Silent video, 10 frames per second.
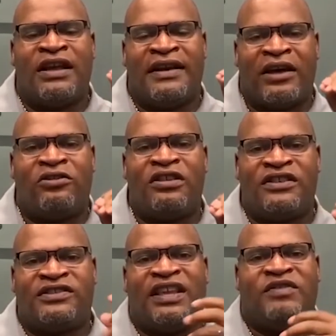not only the
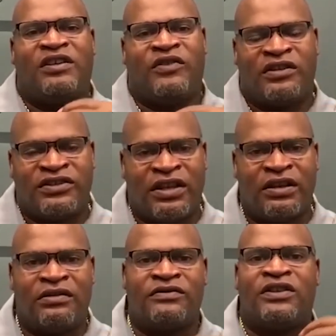safety of
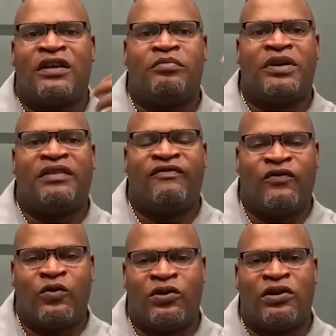ourselves, but
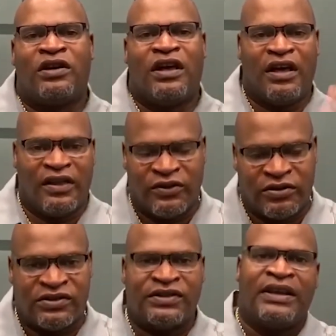for
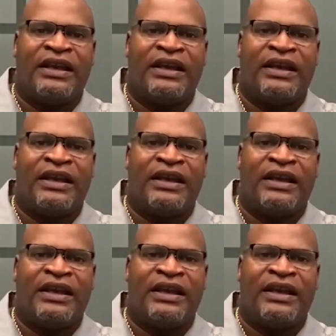others.